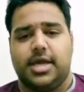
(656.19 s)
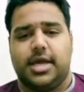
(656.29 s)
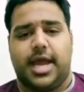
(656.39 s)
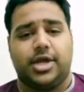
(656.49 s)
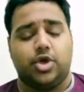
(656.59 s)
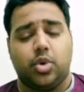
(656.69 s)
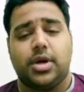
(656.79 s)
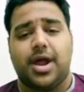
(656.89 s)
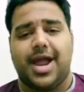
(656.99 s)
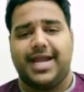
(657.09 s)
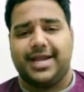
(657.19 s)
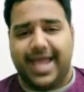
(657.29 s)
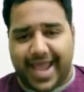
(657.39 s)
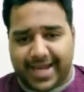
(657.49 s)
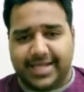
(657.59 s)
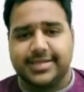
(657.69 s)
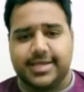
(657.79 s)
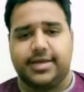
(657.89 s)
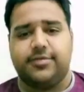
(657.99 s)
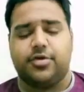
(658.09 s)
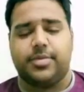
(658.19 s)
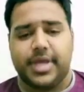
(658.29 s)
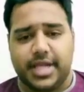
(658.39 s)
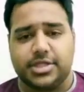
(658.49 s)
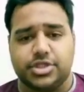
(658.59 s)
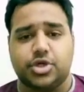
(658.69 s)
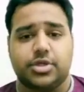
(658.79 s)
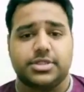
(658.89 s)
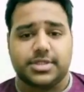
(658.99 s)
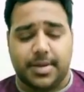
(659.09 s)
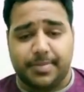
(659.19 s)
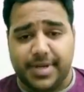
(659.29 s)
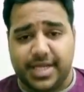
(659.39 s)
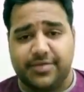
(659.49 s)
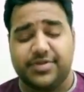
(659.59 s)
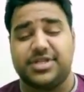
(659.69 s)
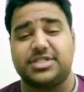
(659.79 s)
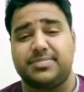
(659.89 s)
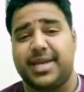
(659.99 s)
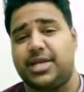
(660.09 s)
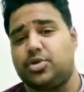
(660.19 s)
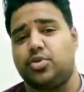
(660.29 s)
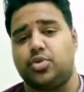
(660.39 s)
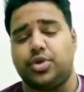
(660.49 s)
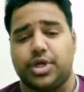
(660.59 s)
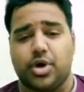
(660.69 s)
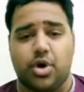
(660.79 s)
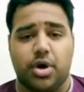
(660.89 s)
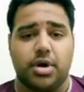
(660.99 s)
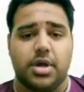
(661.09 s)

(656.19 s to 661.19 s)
and don't hide anything from the health insurance company with respect to your